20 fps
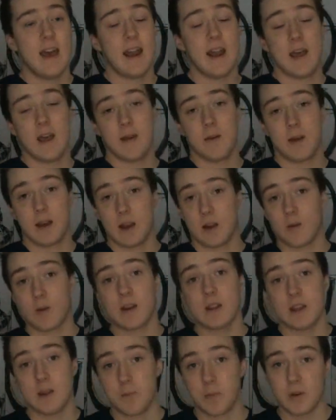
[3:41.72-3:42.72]
and I, I
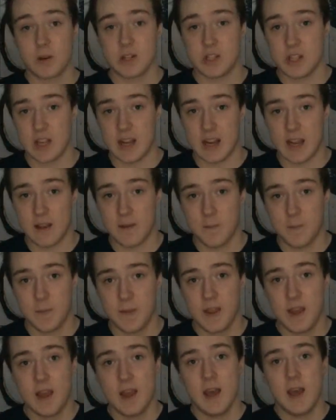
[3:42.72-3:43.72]
greatly appreciate it.
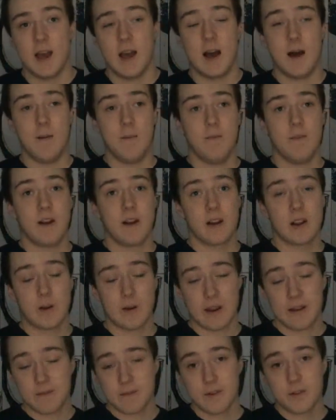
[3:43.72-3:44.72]
I'm very
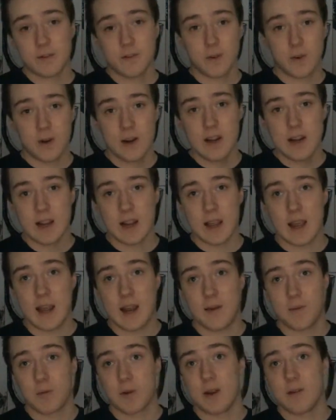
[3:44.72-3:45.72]
grateful for it,
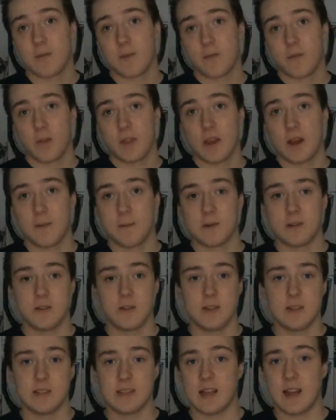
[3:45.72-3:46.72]
and I'm grateful for the
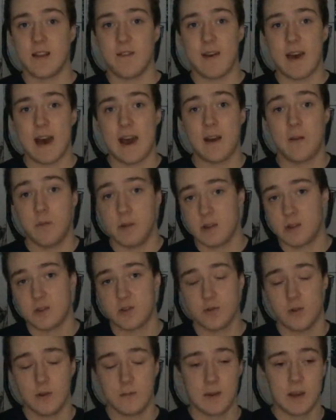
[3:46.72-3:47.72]
opportunities that I've had with
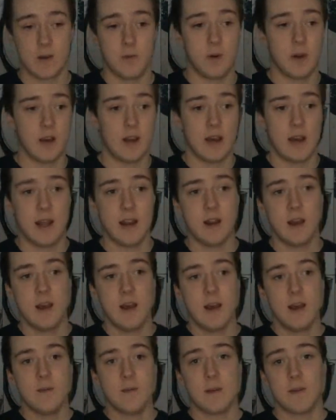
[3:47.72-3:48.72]
streaming and whatnot,
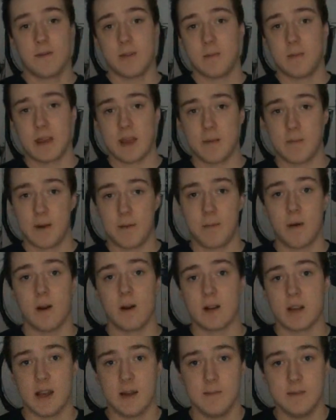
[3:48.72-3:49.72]
being able to make it my
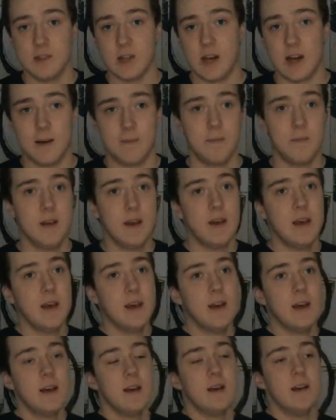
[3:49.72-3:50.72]
part-time job.
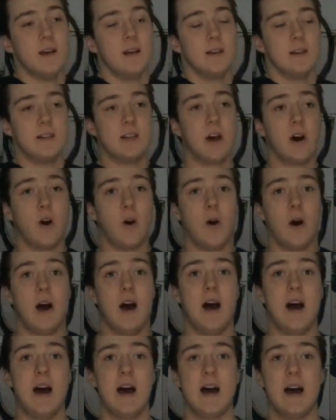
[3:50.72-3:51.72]
So,
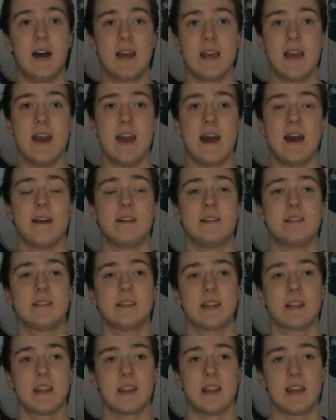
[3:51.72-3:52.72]
yeah, I'd
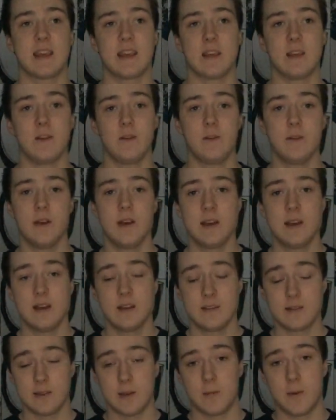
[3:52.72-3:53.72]
just like to thank you
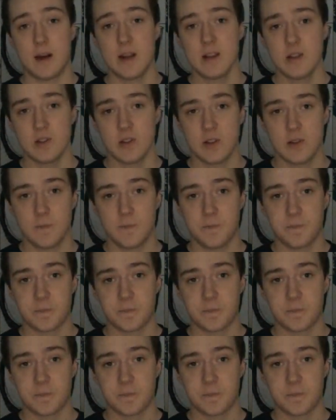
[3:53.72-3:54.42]
so much